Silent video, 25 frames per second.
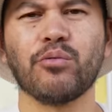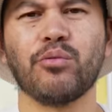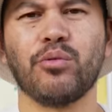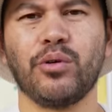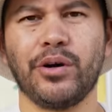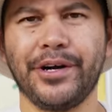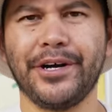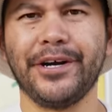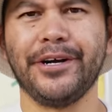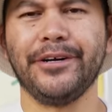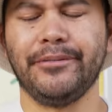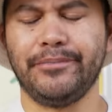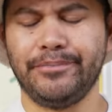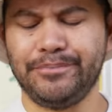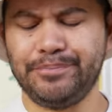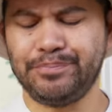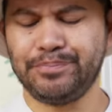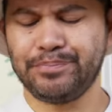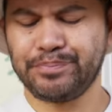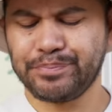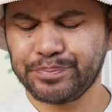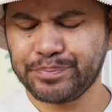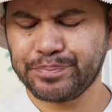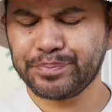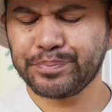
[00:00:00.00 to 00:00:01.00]
Right.
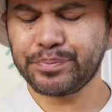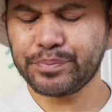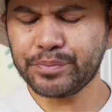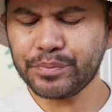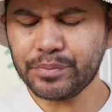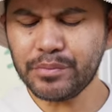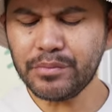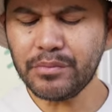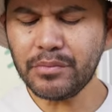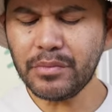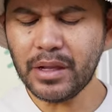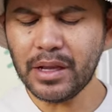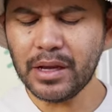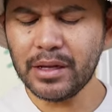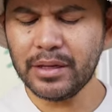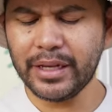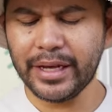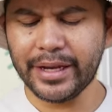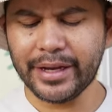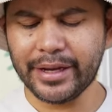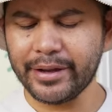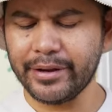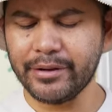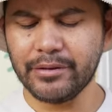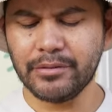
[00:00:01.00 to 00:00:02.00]

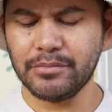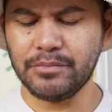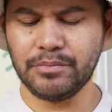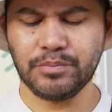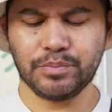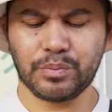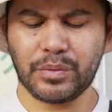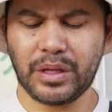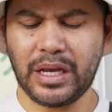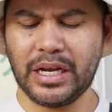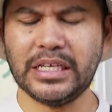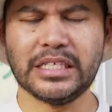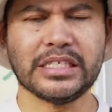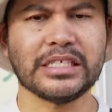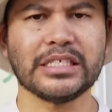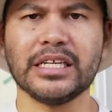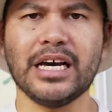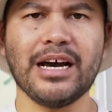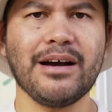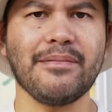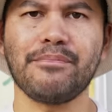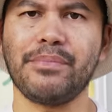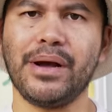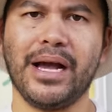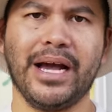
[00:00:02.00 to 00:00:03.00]
Like, it's
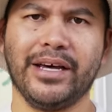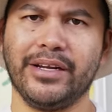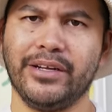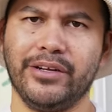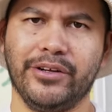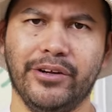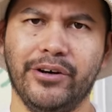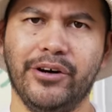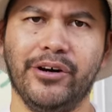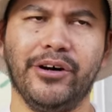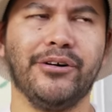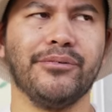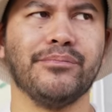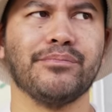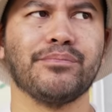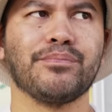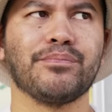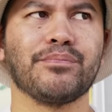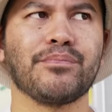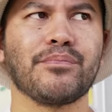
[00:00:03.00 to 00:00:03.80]
not bad at all.